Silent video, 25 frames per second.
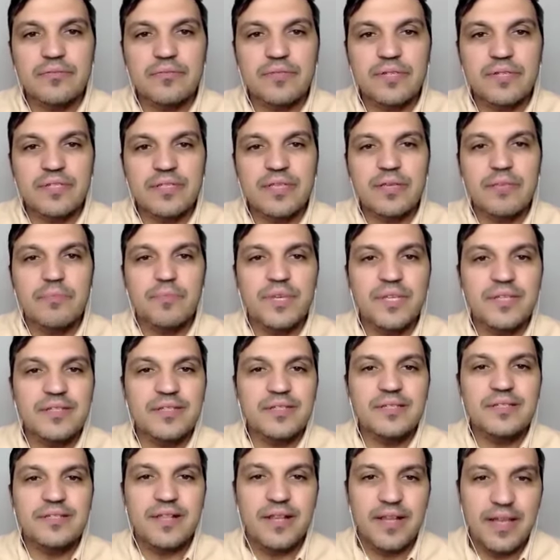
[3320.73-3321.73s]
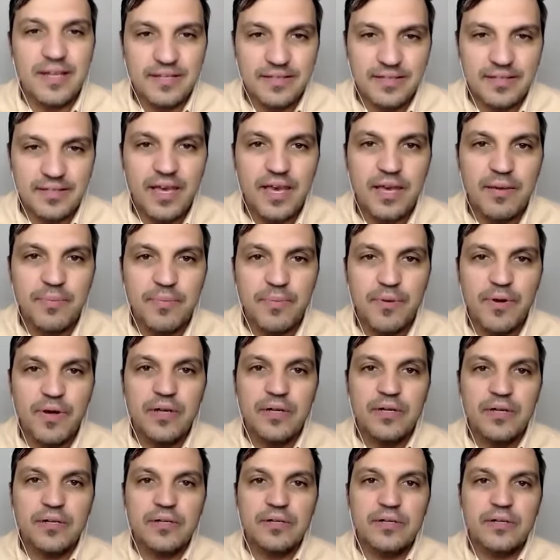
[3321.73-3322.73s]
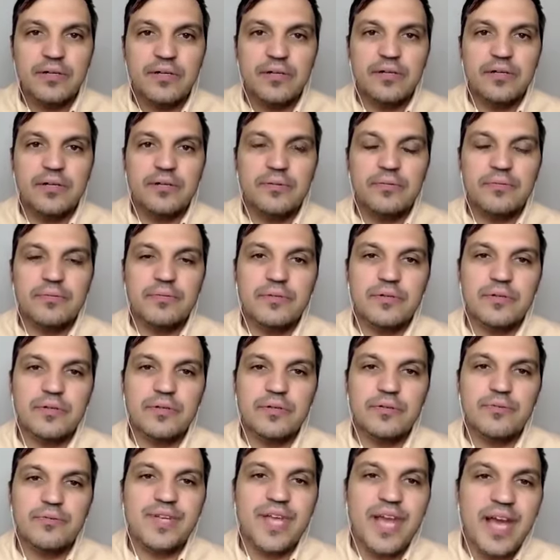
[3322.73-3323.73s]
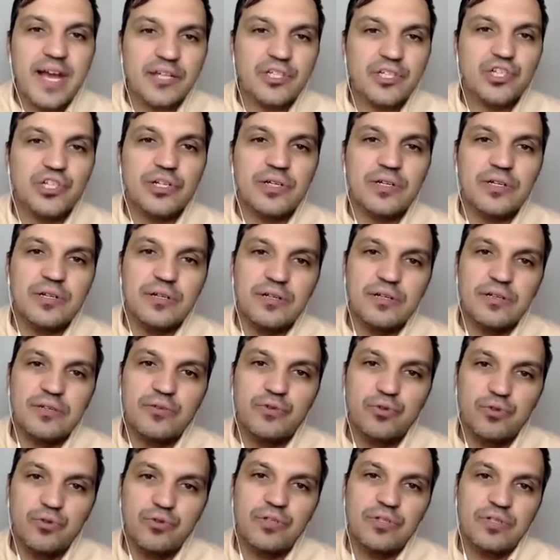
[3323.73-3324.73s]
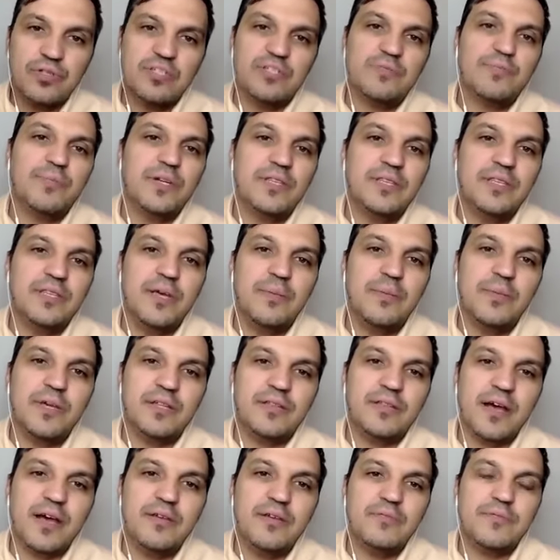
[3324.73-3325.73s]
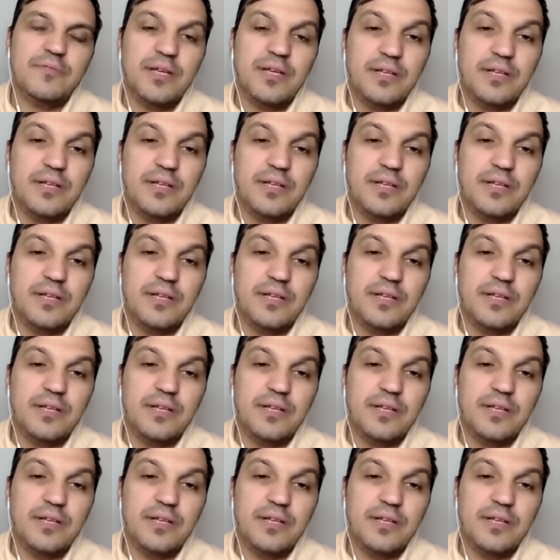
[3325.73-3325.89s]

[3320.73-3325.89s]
let's say business landscape reaction during this pandemic times?